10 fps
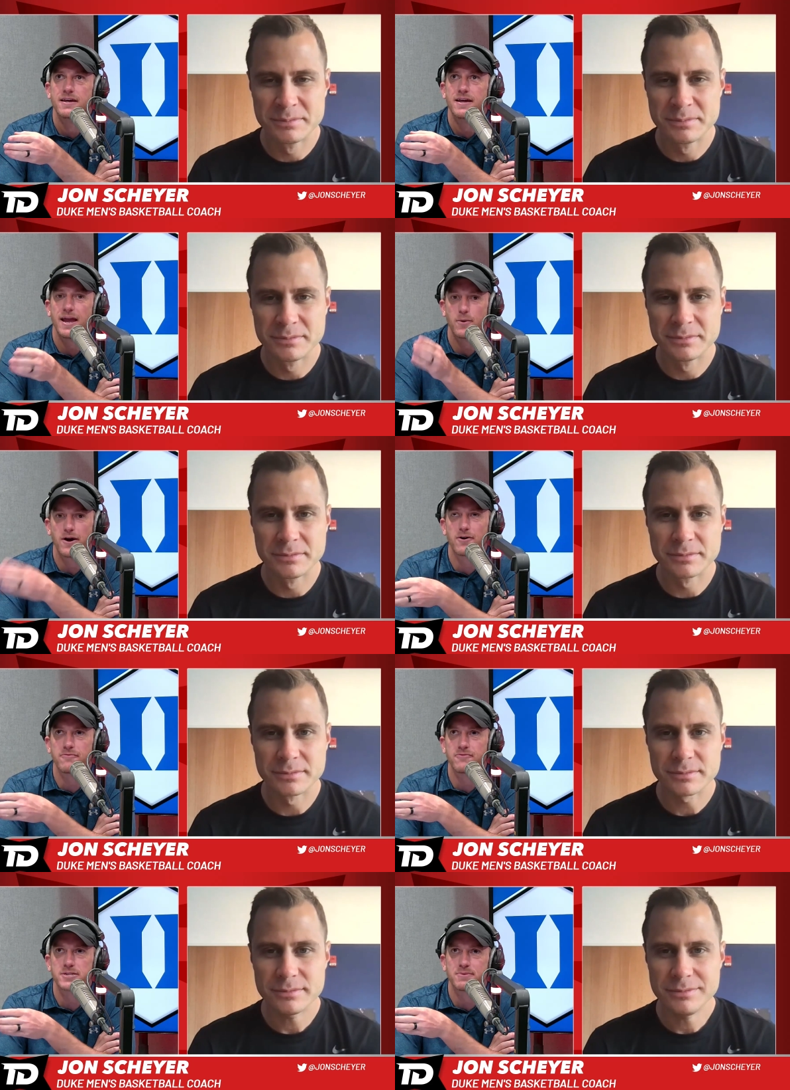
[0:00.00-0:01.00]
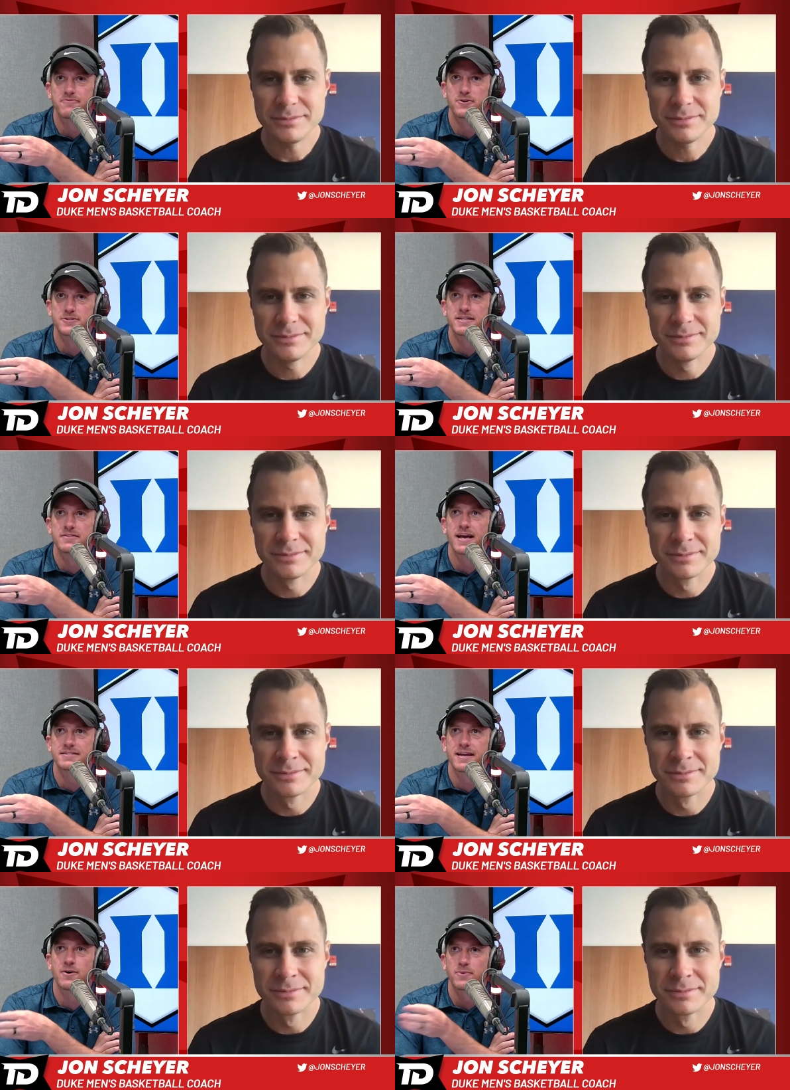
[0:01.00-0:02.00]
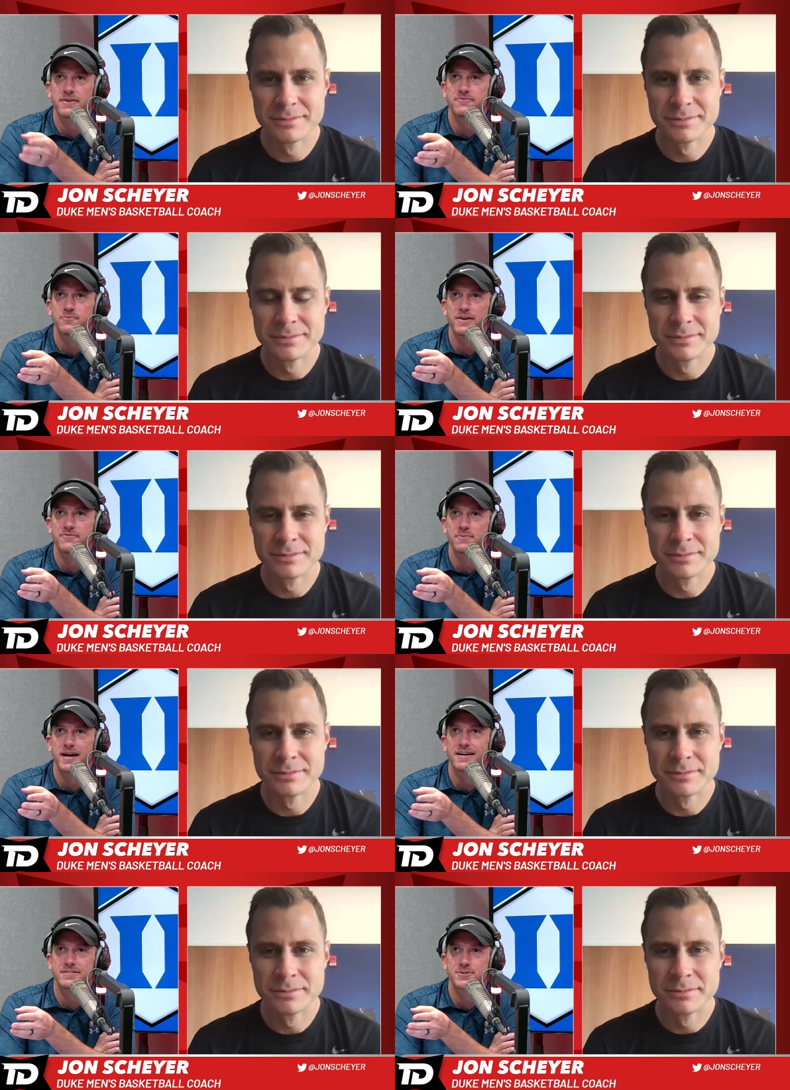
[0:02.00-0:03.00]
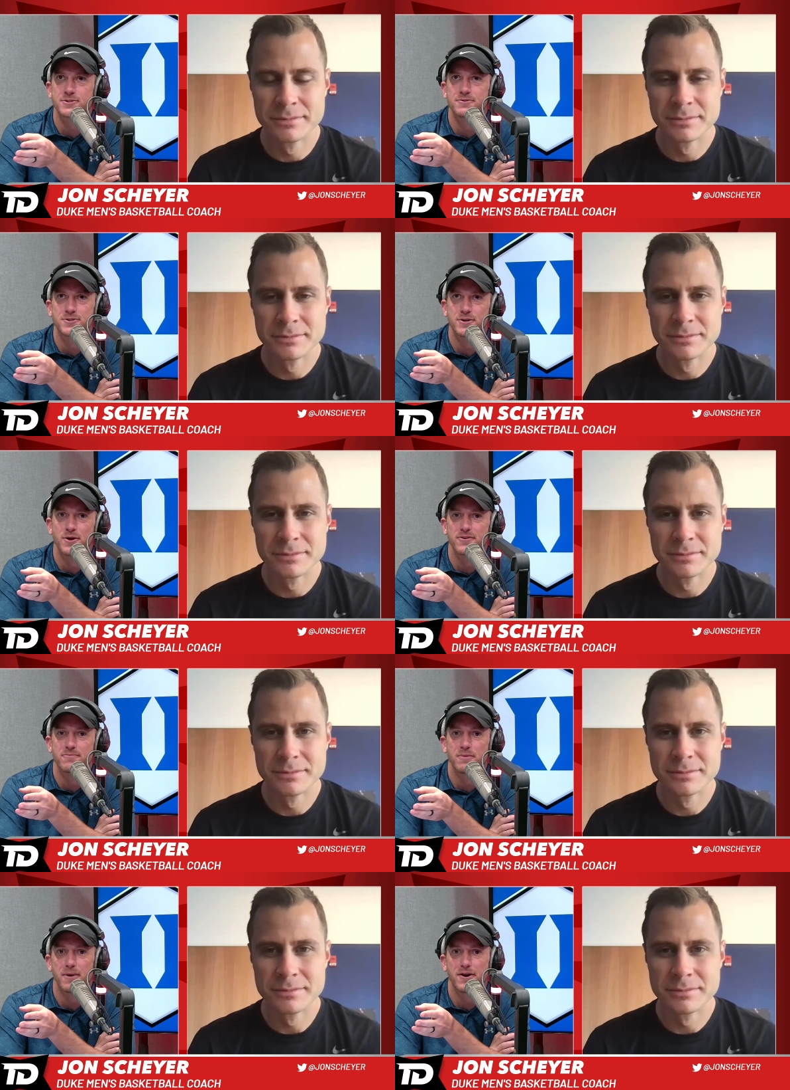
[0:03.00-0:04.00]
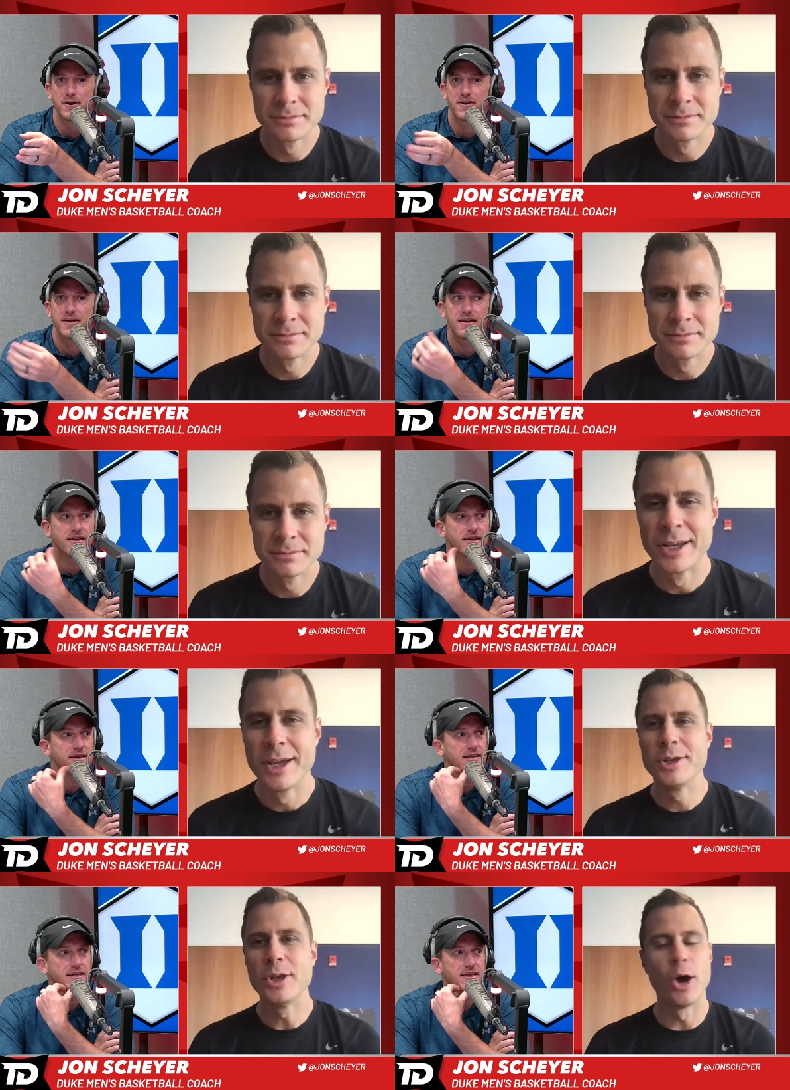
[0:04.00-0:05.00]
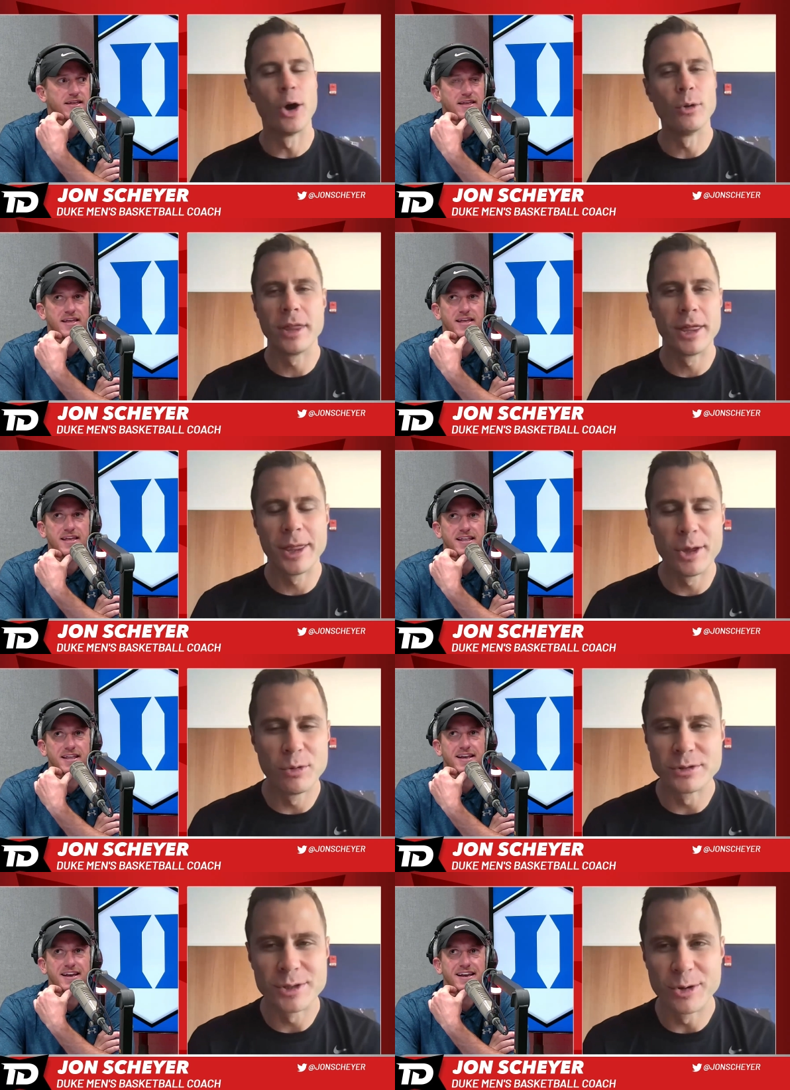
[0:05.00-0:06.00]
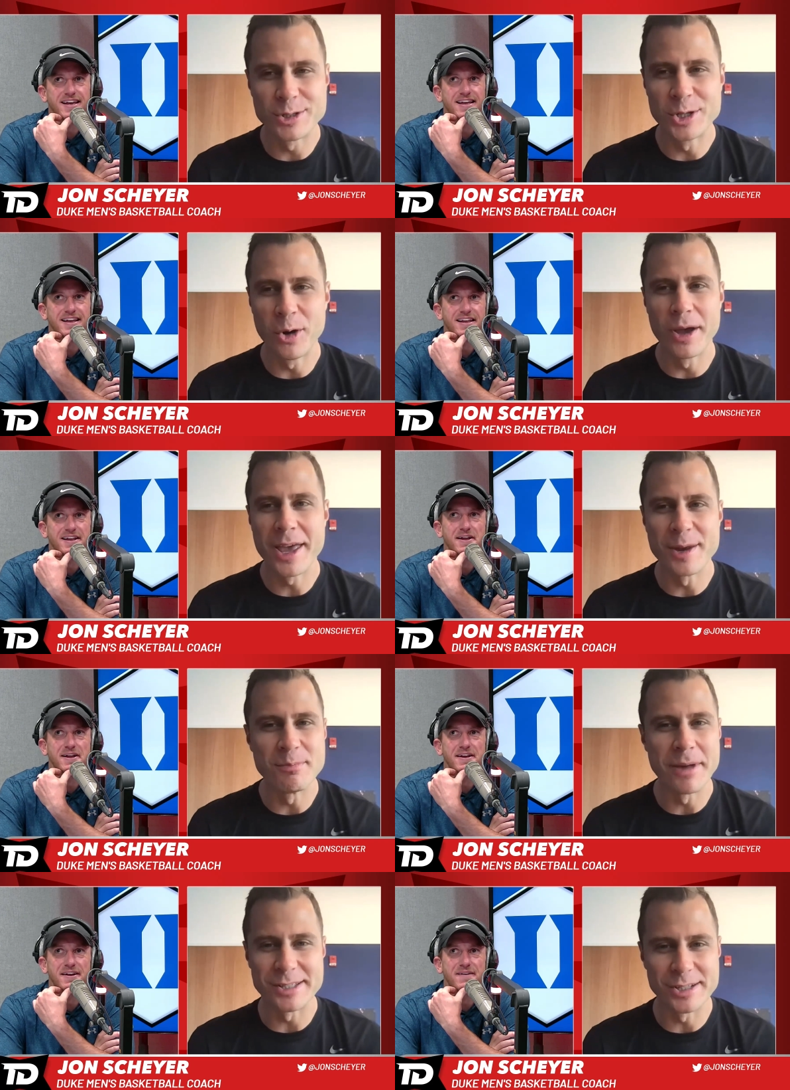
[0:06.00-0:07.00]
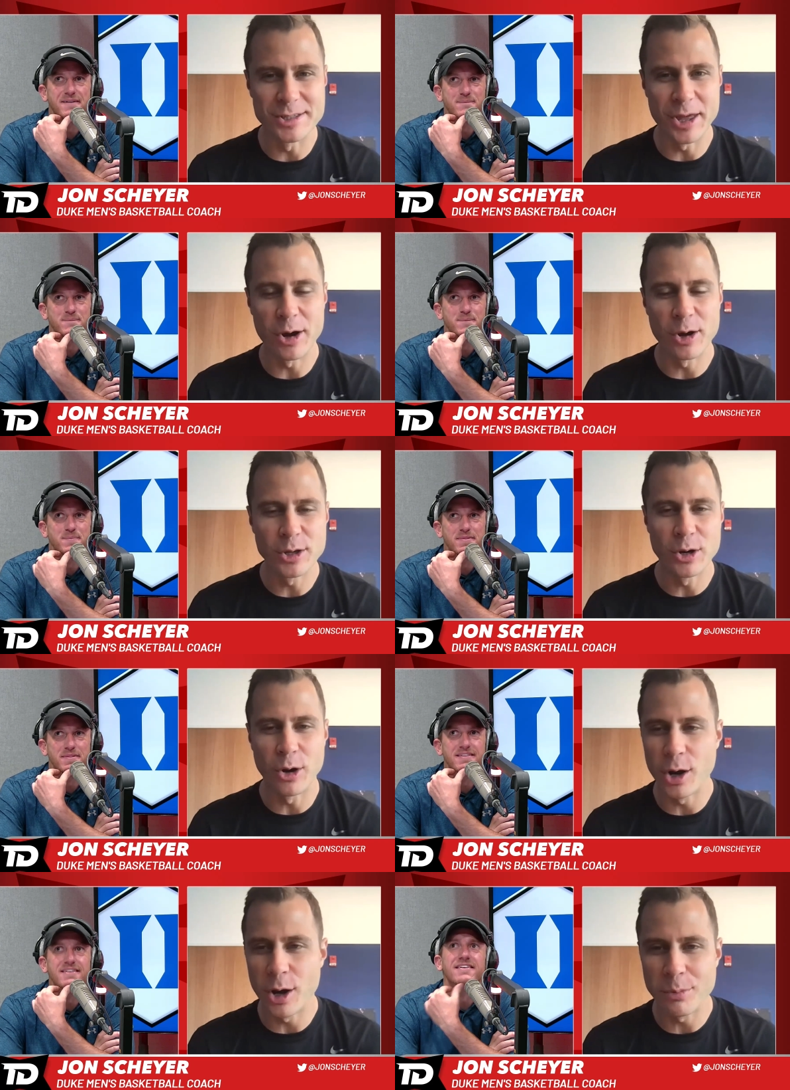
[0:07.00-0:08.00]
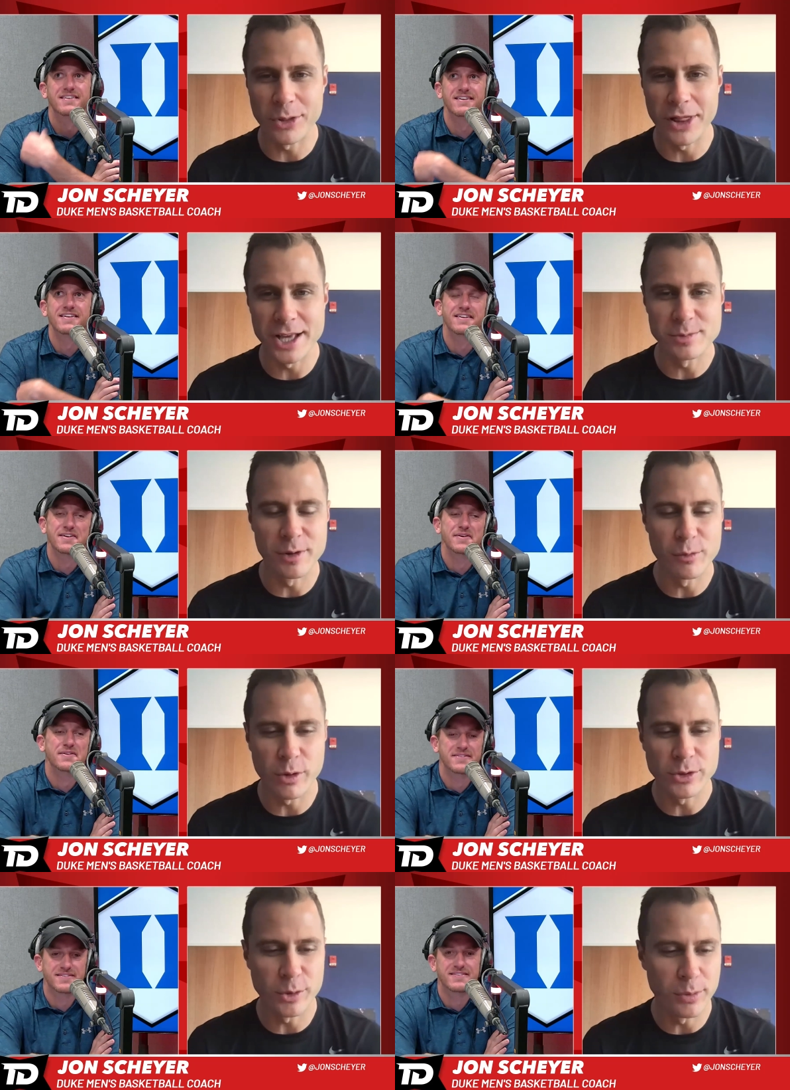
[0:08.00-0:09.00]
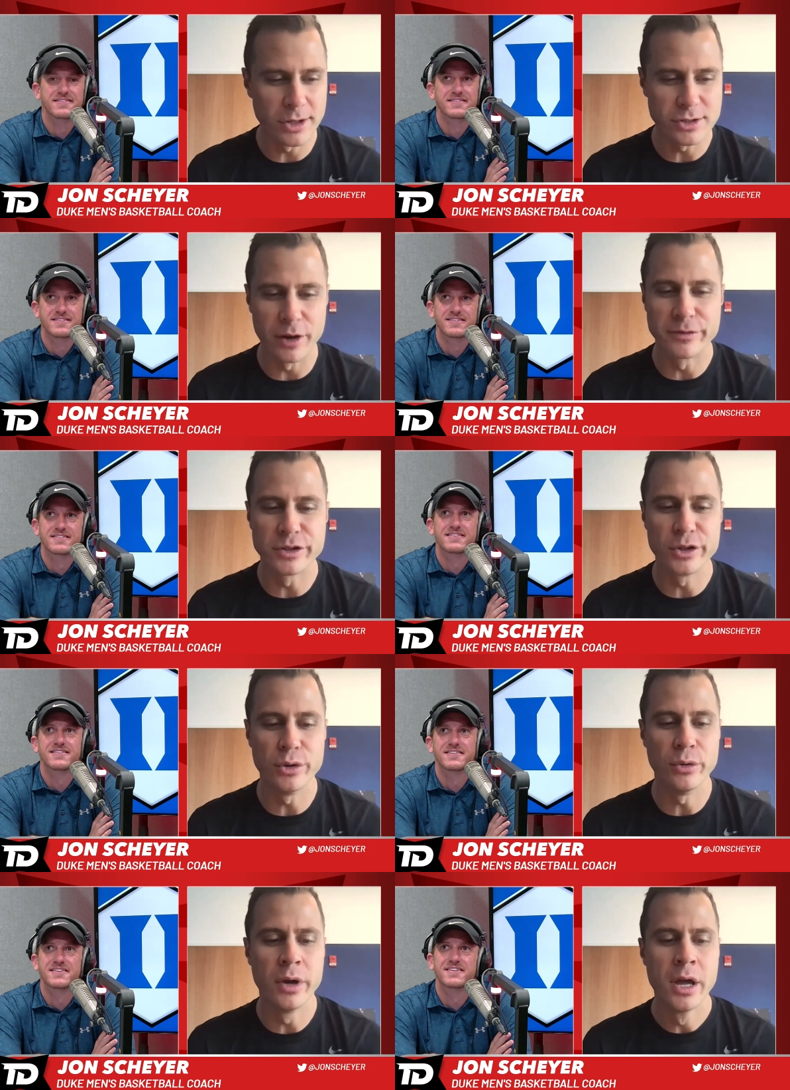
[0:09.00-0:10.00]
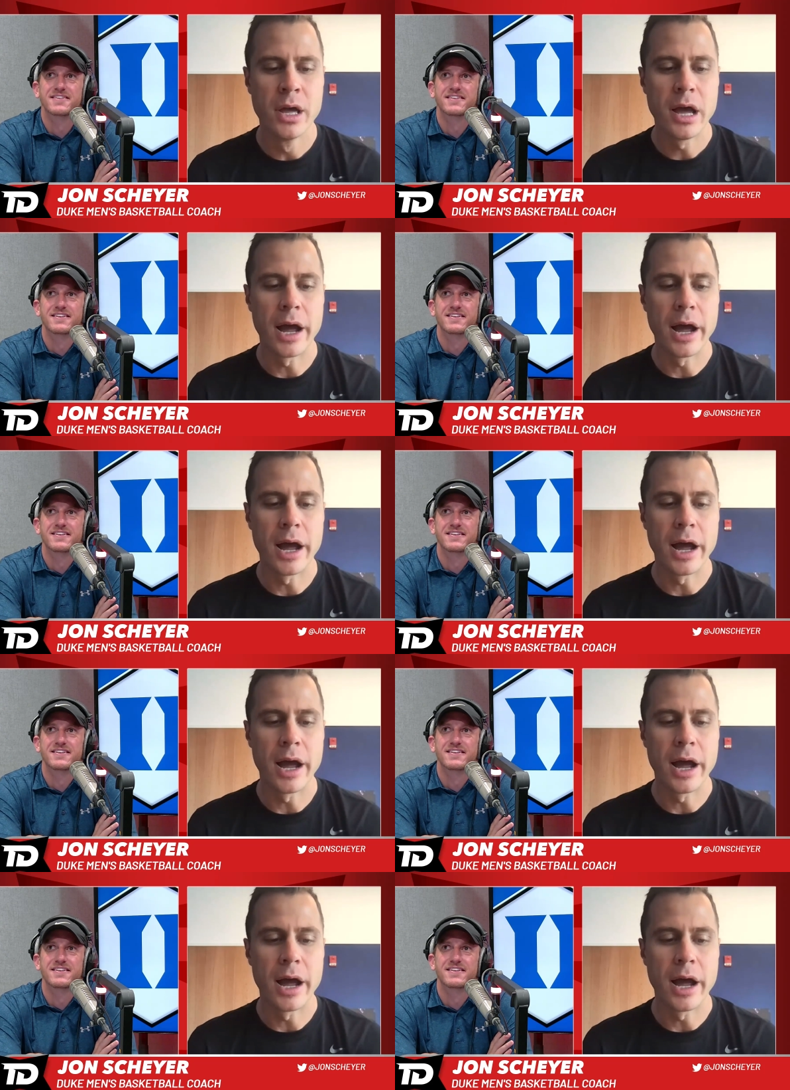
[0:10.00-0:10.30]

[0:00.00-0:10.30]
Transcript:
Speaker 1: hey, why are freshmen first in, last out? We have we have some guys that should should know this a bit better.
Speaker 2: No, it was there's no hidden message there. You know, our upperclassmen worked their butts off too.